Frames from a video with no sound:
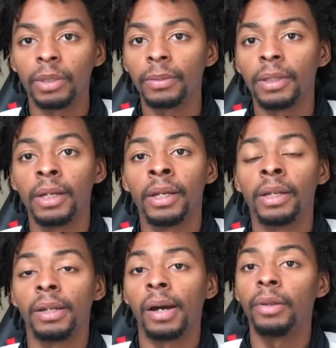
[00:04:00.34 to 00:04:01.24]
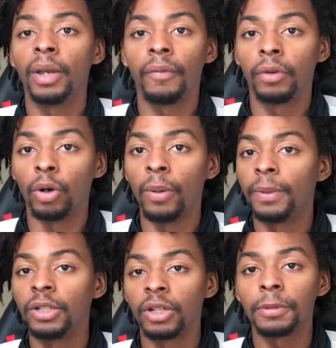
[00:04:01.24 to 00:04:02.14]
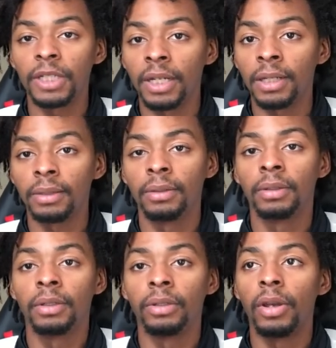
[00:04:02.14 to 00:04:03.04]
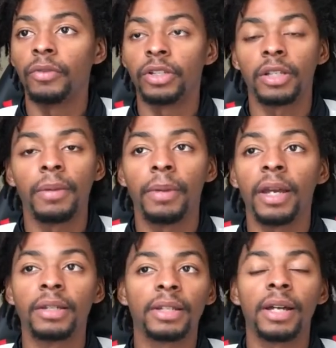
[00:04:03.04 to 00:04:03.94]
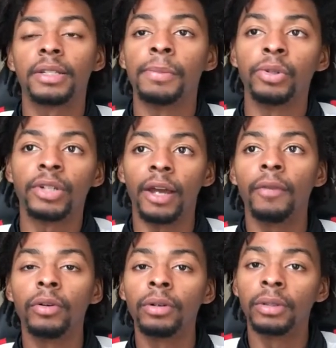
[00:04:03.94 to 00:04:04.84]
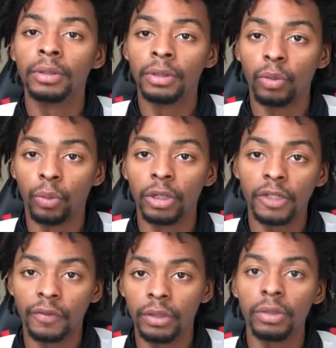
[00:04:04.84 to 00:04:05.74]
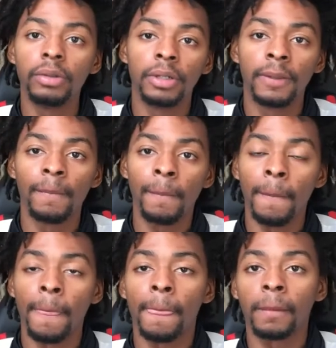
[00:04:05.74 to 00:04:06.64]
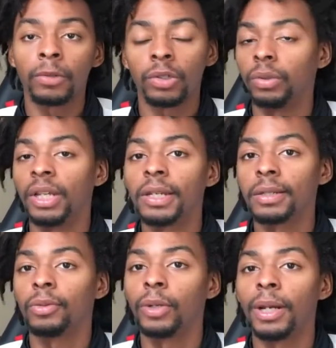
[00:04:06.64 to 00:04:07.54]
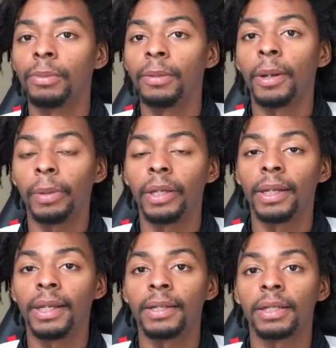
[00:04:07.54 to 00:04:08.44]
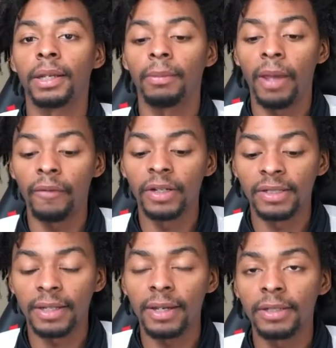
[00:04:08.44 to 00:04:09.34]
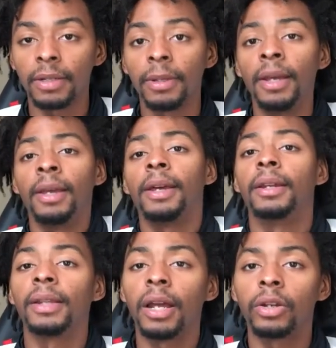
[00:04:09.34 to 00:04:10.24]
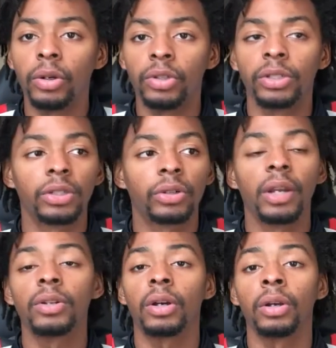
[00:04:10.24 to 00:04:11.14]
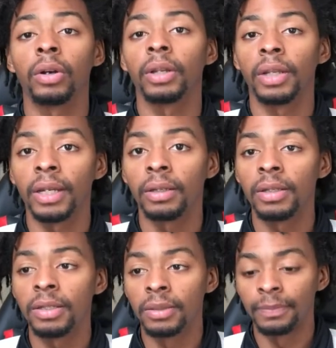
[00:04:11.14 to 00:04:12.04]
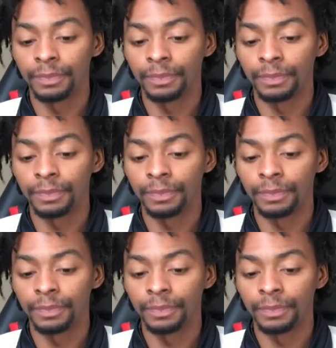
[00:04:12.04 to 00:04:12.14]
up, now you have an open jump shot, you have a step back, side step, whichever works for you. So that's what I mean by playing a guessing game, having a size up. And a lot of coaches and trainers aren't going to like this.